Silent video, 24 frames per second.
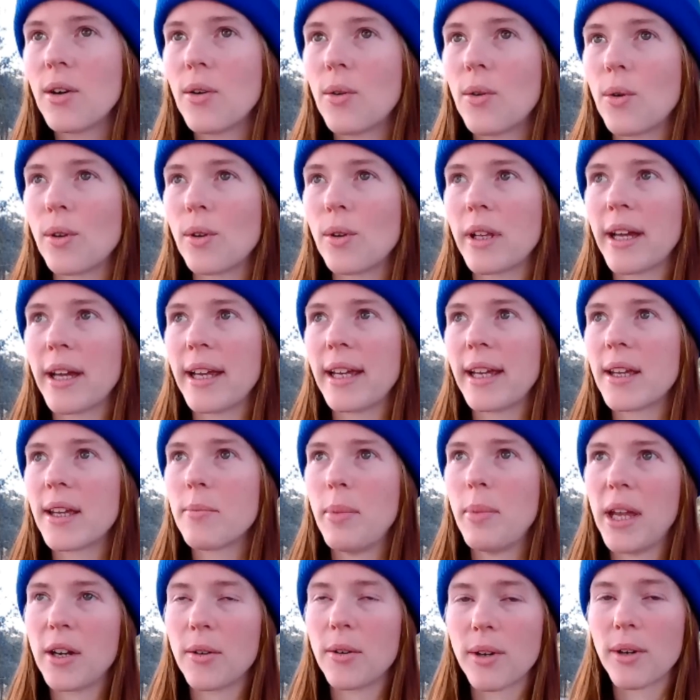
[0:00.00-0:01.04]
or like
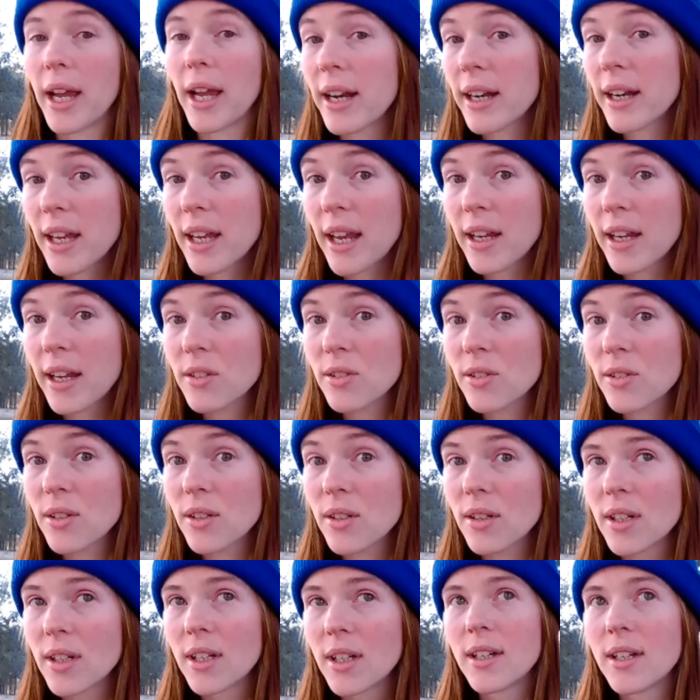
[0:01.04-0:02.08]
pancreatic cancer,